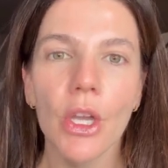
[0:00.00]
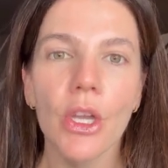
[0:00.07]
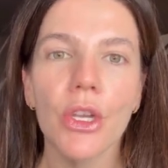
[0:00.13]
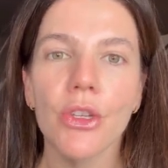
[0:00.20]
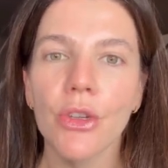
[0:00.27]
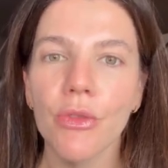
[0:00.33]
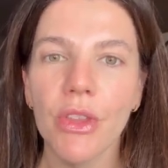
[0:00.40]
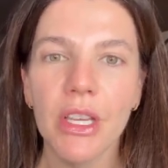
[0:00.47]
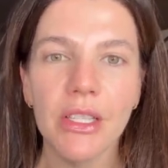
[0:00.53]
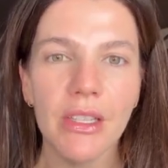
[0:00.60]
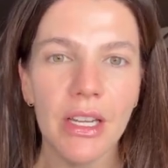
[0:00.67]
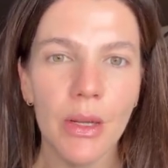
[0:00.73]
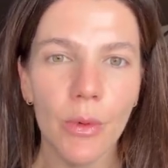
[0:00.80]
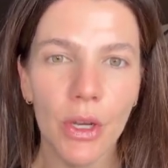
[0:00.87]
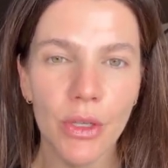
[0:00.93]
Two things that
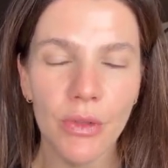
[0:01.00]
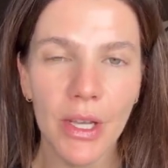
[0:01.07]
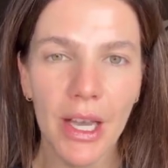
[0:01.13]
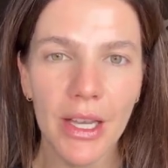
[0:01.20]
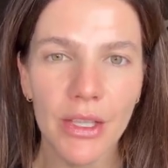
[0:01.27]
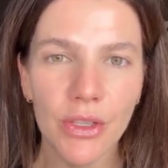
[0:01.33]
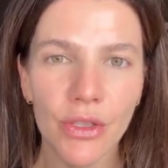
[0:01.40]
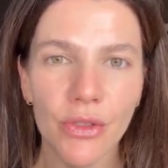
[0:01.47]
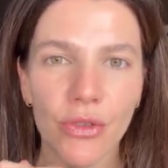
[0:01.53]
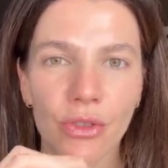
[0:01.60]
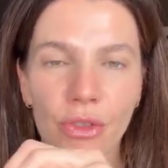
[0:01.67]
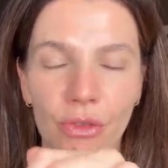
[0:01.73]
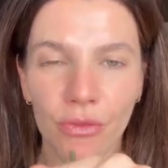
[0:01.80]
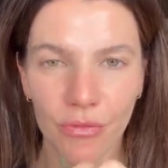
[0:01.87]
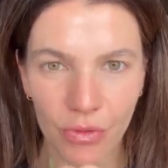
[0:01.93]
I want you guys
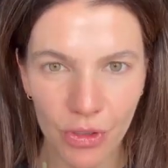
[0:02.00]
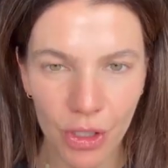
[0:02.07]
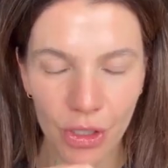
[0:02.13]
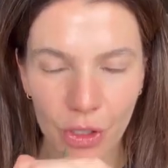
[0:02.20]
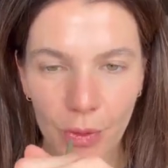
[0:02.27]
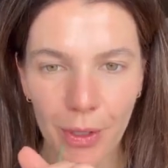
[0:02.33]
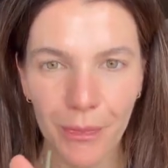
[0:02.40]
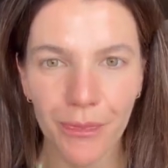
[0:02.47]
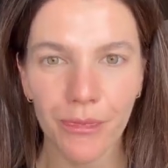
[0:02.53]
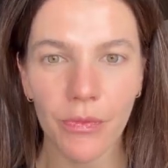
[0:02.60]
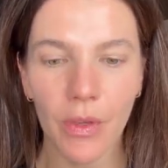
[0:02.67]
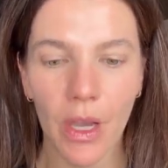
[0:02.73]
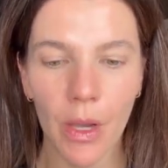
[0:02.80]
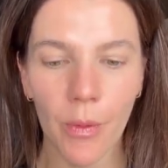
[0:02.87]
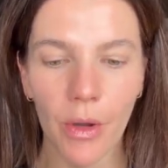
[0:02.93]
to start doing.
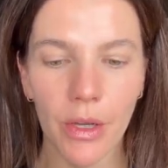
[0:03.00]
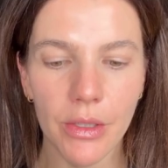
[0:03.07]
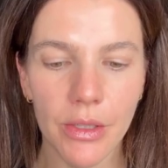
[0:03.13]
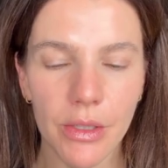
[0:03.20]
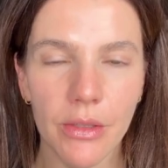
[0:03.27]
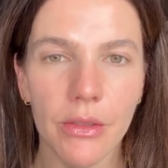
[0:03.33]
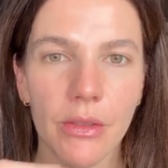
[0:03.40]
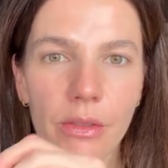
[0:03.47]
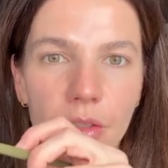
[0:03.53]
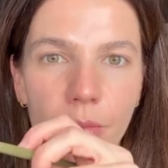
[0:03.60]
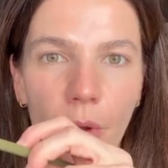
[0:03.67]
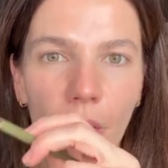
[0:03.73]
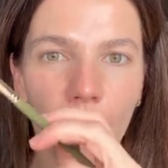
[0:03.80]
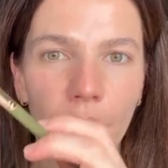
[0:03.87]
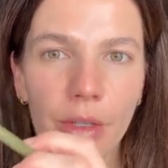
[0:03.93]
I want
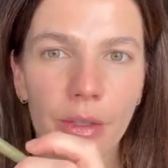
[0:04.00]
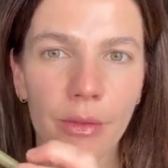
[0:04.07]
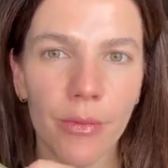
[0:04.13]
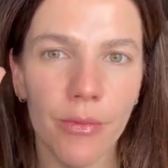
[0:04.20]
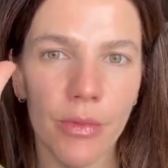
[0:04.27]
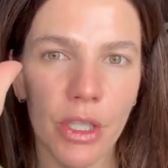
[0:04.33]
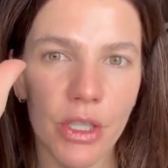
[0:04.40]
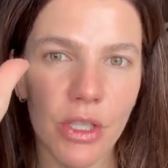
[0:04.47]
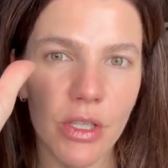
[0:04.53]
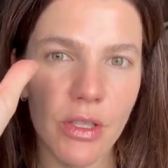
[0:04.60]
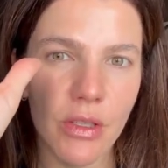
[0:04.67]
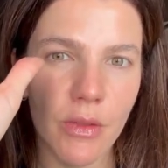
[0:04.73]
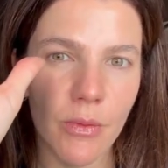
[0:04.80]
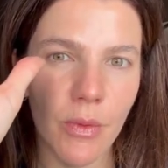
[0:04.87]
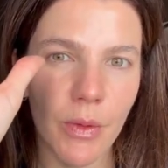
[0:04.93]
smaller brushes
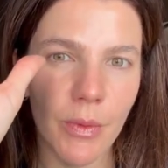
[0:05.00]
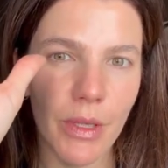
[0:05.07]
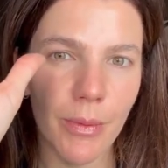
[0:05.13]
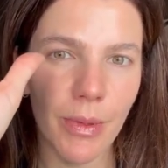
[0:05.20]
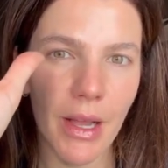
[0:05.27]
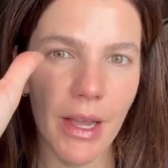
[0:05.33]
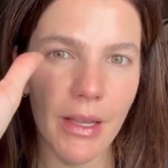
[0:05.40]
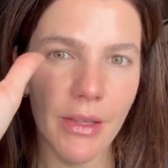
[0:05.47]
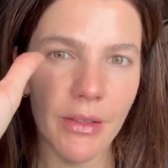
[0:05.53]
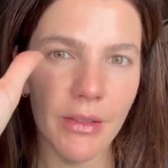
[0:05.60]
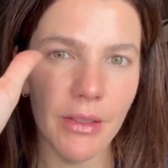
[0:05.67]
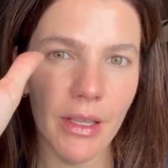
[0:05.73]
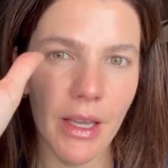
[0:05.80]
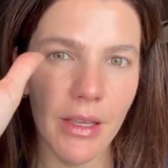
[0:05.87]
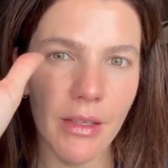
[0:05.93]
when we apply,
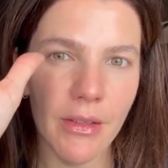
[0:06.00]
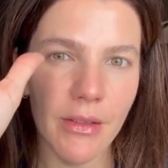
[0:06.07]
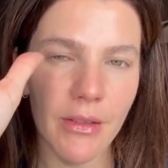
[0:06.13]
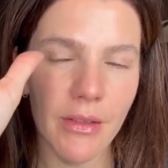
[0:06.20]
okay?